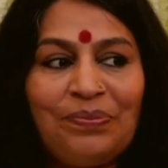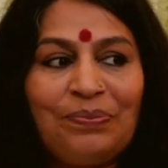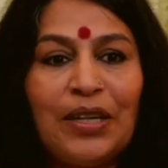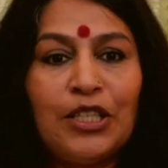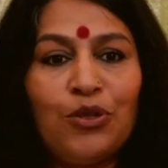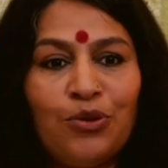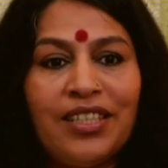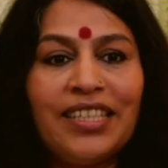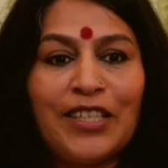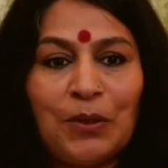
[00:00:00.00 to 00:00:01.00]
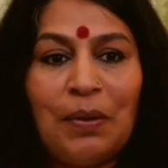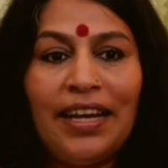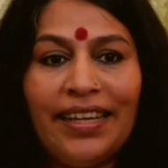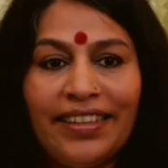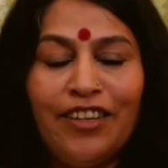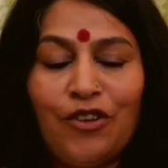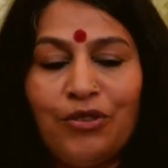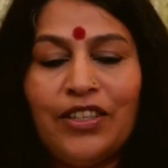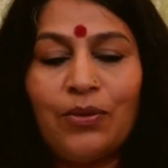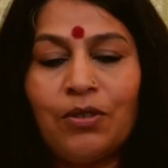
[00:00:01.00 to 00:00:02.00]
My students are smiling. They know
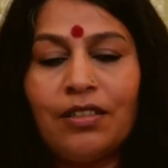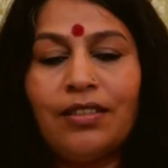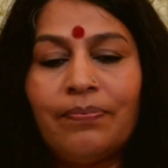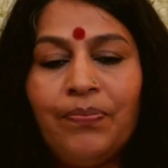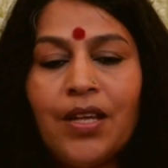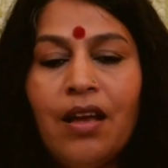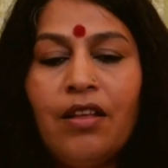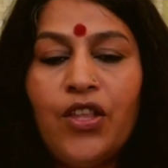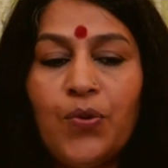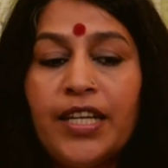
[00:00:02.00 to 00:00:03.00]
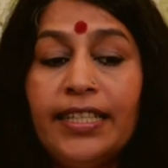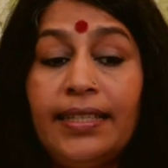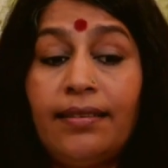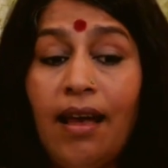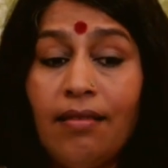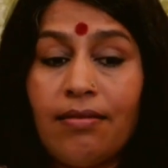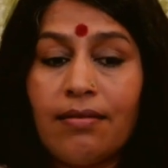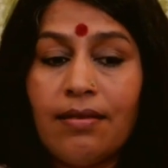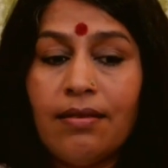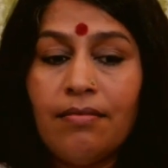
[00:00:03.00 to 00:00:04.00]
these words. The word Sat
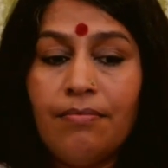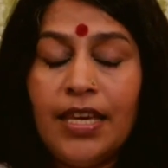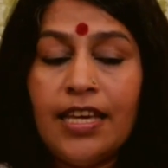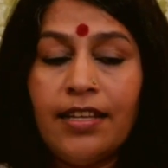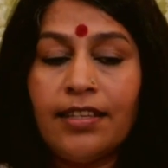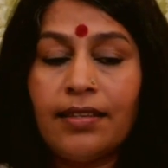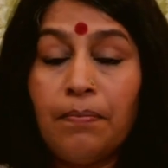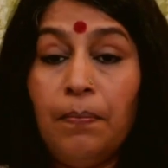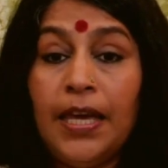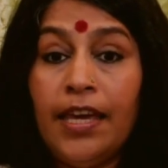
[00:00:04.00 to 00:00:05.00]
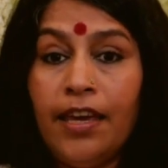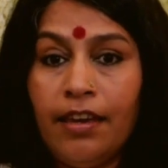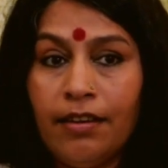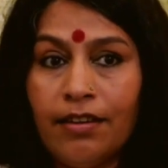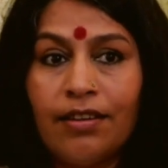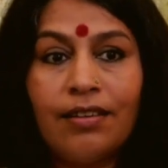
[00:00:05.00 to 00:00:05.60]
means being,